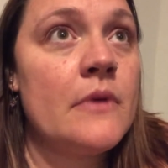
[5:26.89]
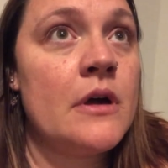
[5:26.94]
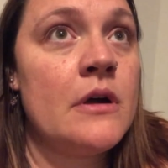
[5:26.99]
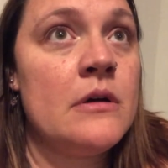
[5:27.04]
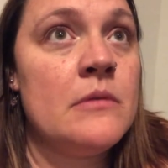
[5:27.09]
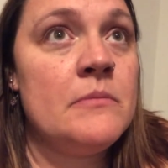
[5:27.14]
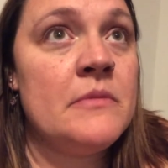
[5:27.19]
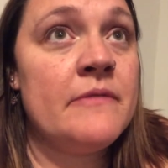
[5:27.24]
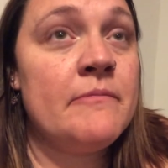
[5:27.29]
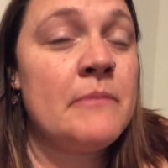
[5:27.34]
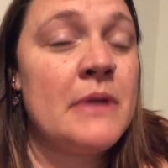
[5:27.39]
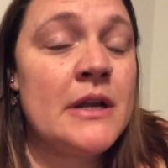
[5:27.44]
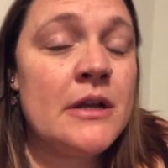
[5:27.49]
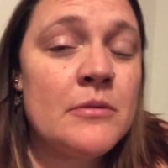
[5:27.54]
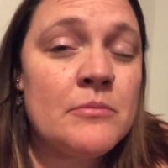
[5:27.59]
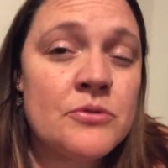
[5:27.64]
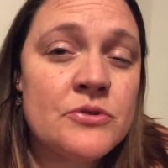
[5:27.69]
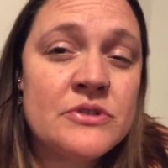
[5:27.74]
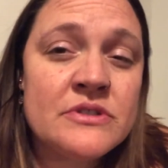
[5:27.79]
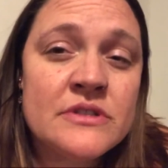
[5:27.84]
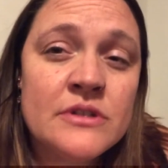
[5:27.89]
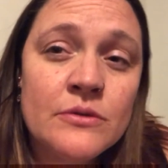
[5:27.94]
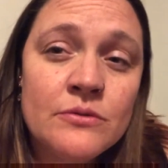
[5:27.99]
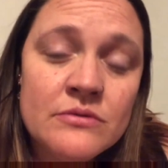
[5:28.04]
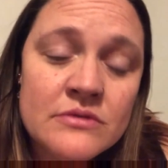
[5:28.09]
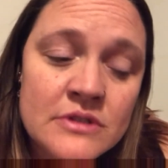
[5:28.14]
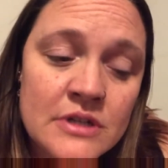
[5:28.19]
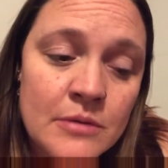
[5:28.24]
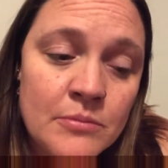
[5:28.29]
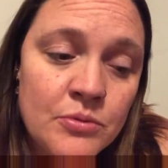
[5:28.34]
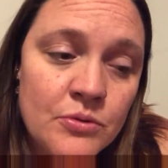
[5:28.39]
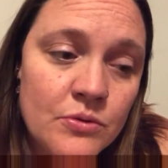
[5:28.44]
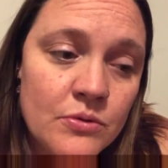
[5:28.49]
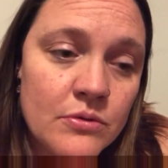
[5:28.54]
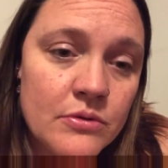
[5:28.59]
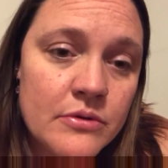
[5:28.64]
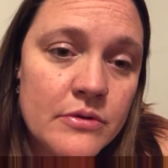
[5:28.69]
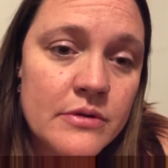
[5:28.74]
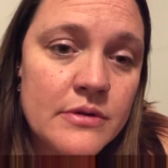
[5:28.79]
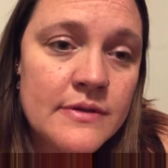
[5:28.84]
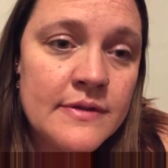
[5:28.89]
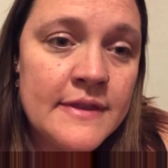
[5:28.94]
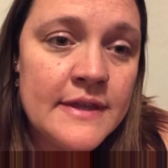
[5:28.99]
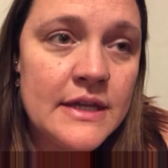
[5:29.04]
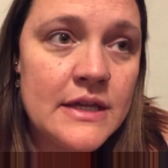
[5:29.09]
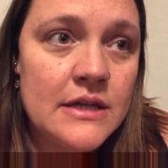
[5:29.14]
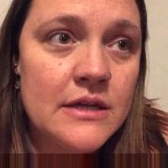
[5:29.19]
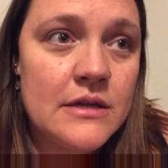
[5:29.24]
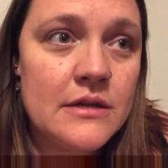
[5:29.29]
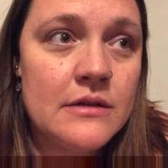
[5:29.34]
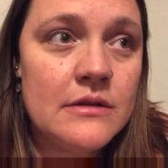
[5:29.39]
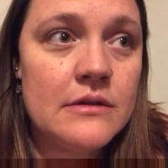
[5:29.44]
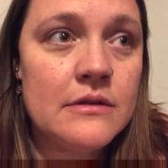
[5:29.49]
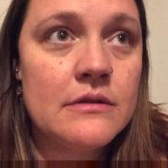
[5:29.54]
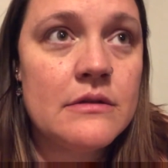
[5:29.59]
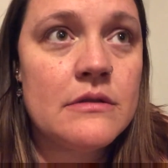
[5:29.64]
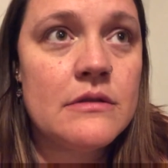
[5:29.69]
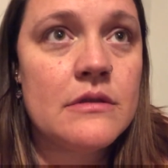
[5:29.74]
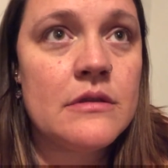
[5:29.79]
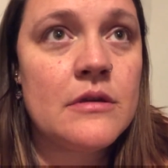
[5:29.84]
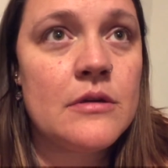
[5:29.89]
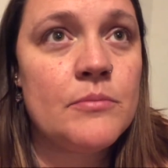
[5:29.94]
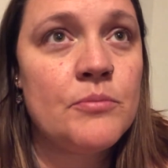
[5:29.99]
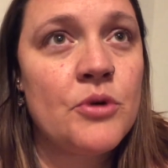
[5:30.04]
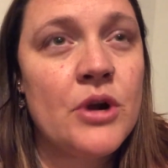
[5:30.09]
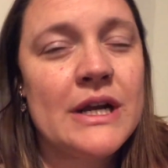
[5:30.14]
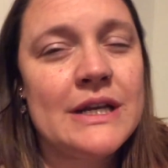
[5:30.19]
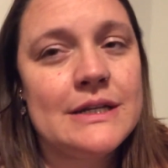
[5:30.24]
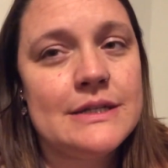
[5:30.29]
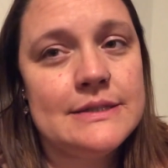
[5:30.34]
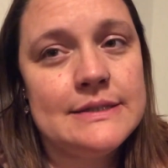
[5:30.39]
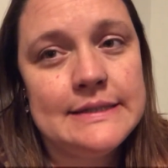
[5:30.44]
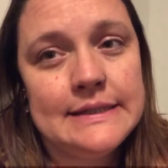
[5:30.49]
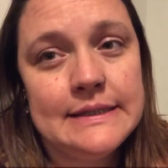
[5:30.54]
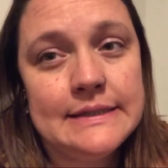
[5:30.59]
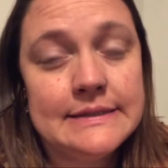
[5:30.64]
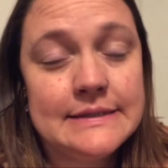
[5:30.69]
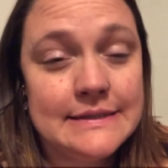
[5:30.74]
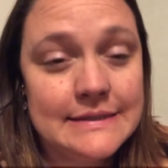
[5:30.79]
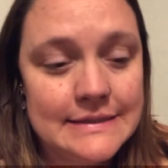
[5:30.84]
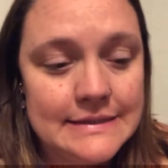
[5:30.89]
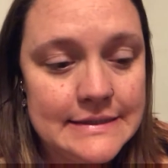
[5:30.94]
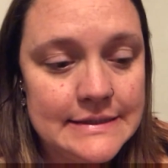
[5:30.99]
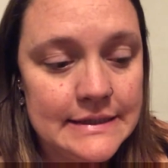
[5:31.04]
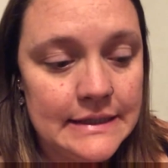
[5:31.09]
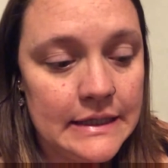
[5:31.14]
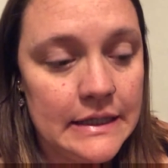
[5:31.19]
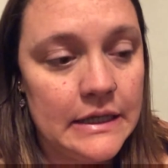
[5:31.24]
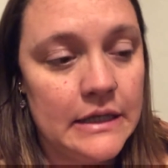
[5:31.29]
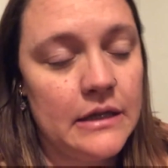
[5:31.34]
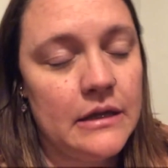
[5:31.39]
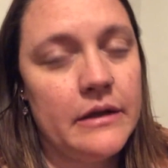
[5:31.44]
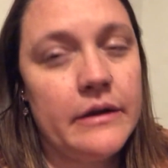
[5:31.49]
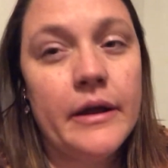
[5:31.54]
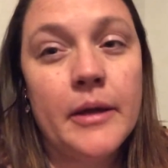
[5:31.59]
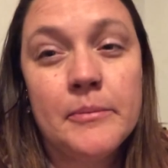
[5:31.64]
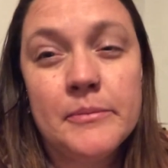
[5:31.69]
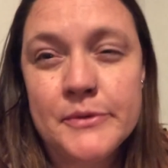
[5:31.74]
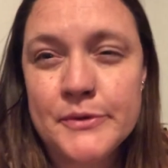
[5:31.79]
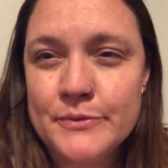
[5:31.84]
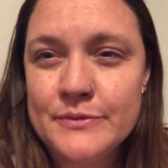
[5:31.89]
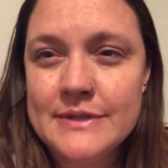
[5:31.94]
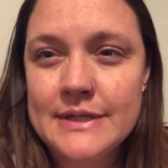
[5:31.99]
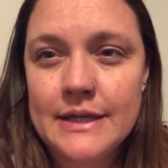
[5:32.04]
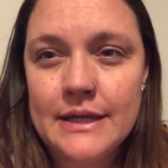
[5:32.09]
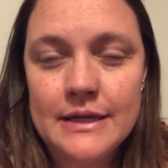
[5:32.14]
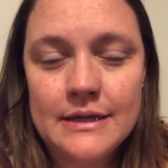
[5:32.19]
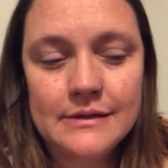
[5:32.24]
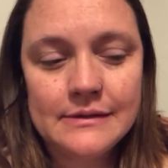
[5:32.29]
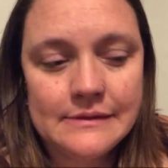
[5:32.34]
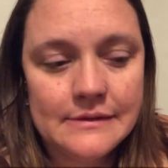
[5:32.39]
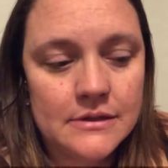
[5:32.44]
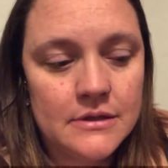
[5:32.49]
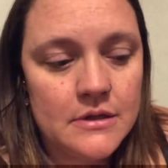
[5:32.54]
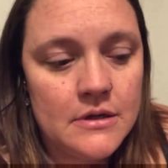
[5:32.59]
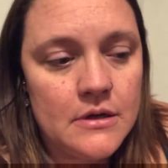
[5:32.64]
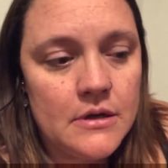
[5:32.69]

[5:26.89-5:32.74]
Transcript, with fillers: Um, if my numbers don't double, then the pregnancy isn't sticking and I'm losing it.